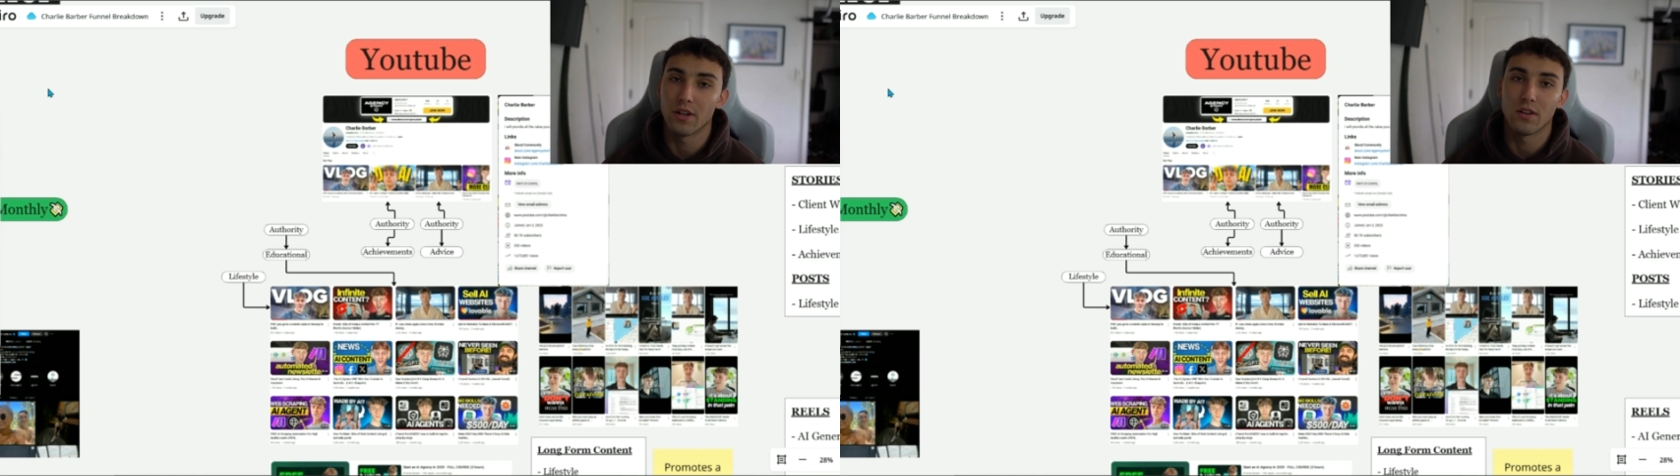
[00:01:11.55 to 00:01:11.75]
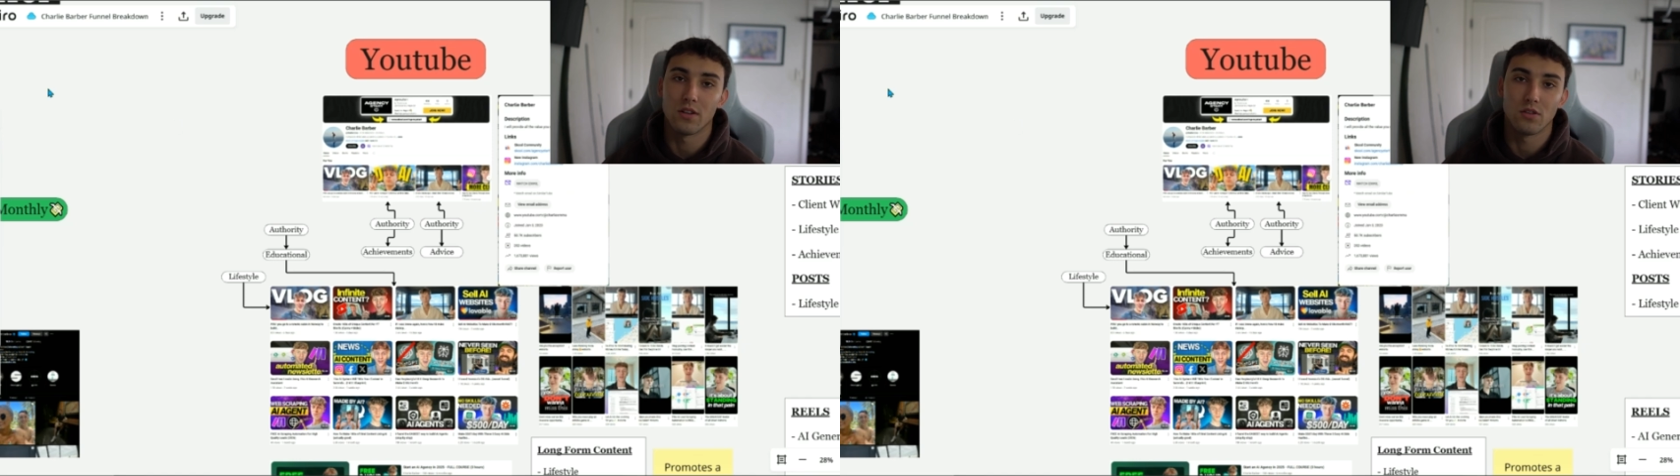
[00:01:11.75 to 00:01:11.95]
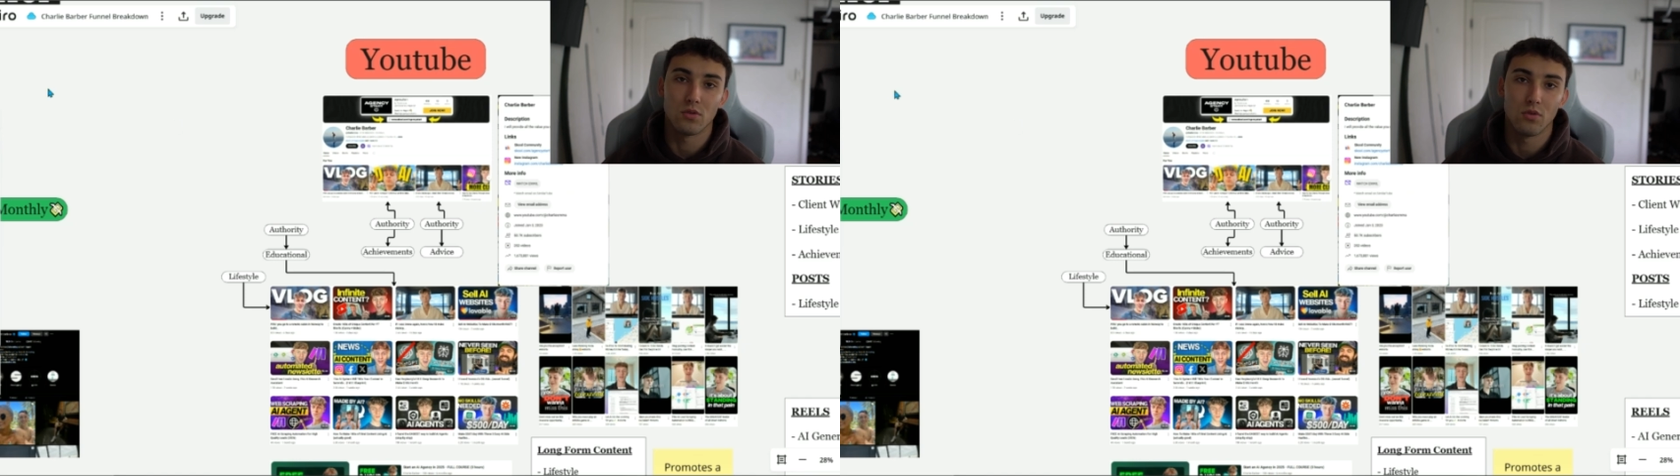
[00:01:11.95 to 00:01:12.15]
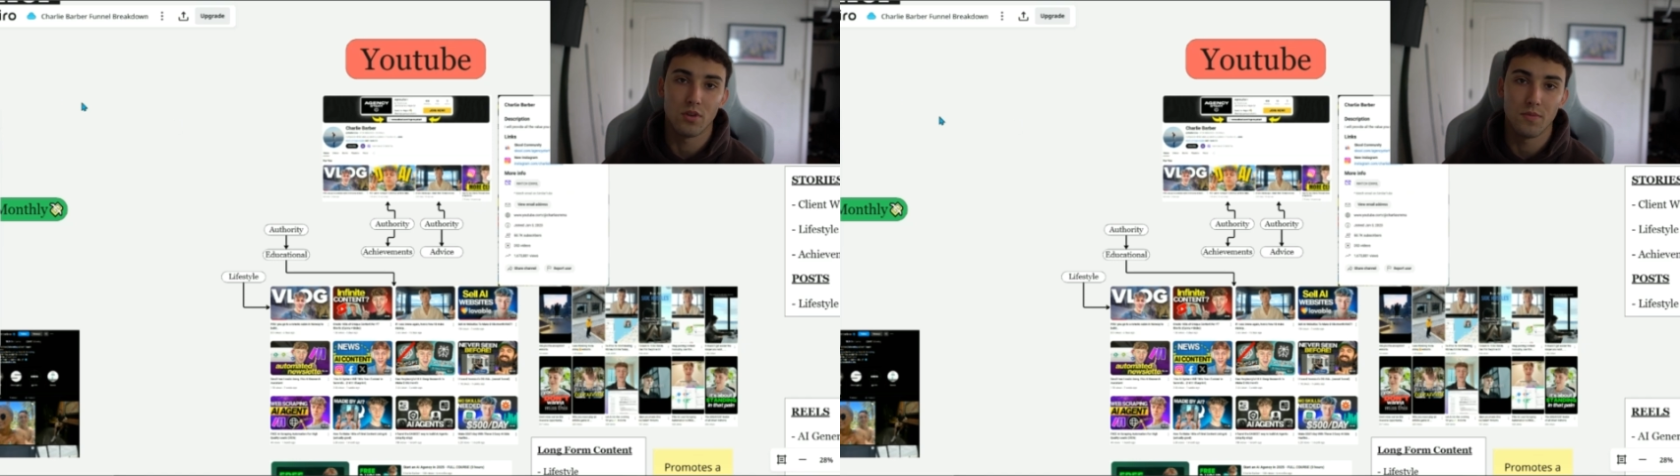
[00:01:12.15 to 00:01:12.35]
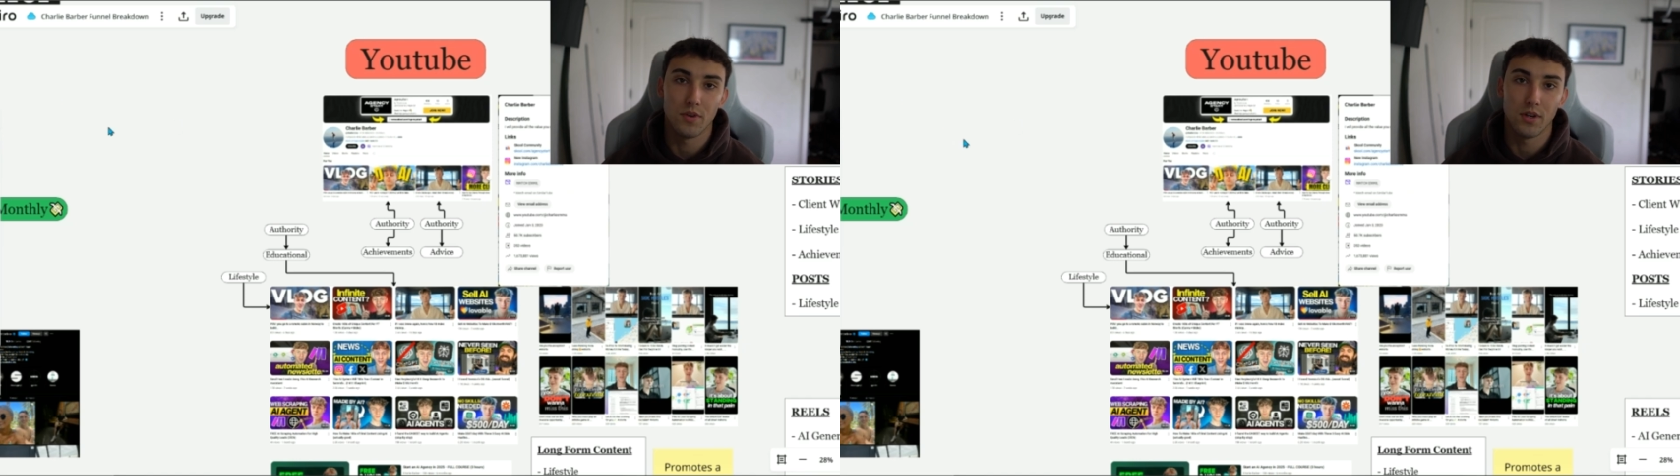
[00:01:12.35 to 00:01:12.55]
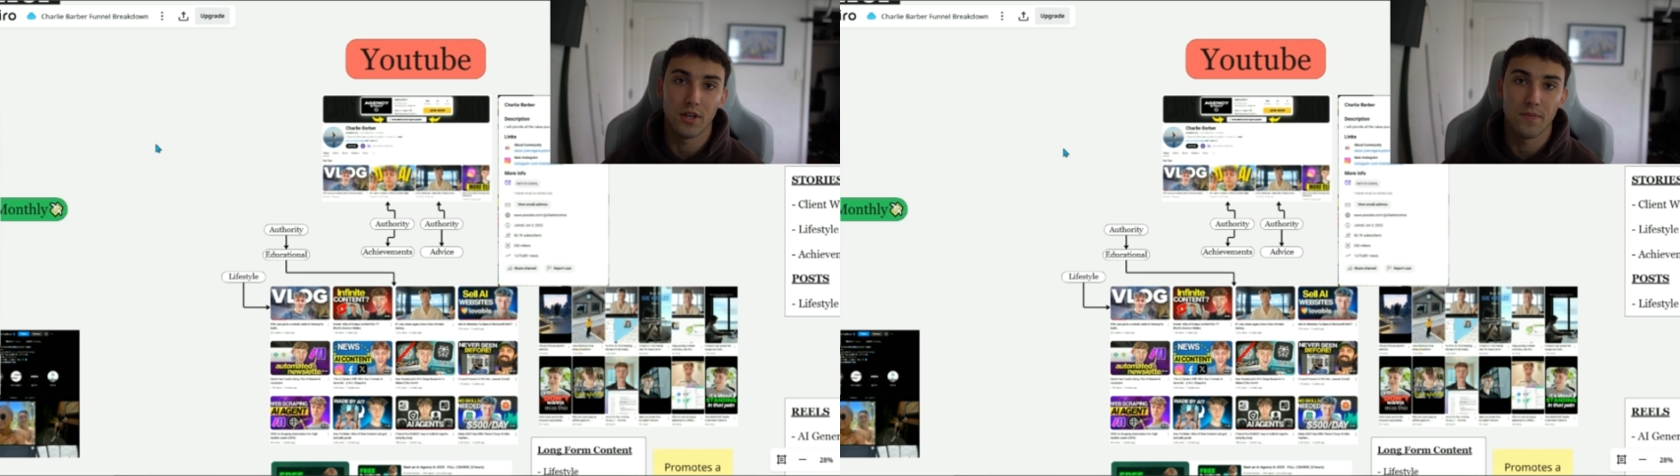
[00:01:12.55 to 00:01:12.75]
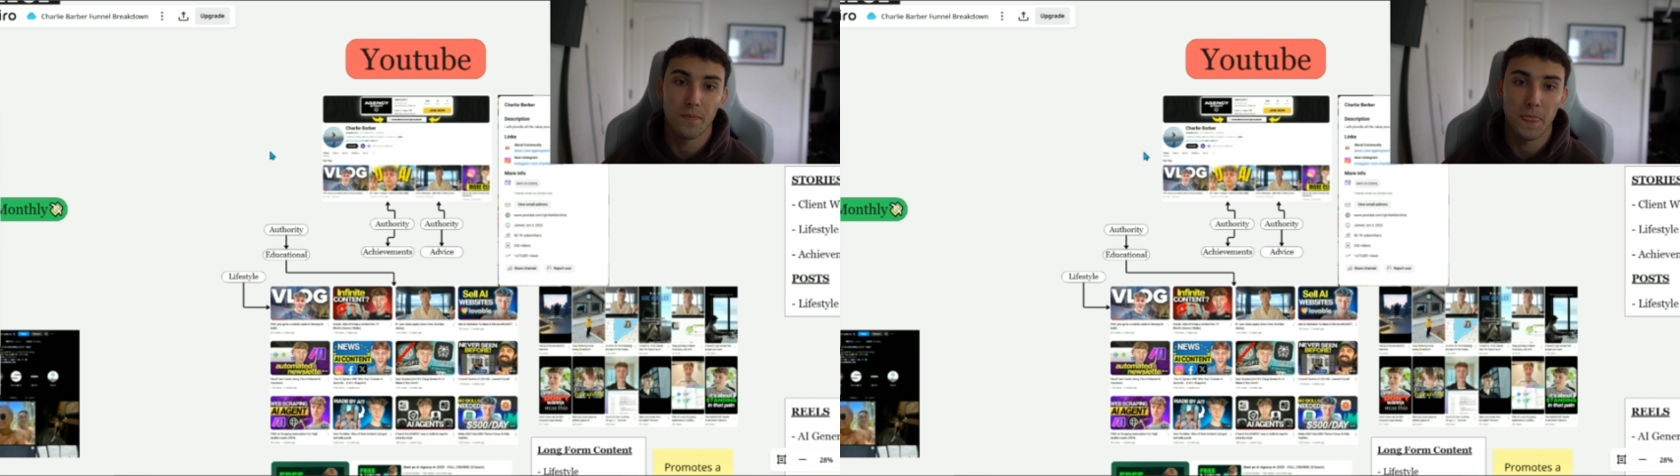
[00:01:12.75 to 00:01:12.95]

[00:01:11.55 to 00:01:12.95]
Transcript: into the school community.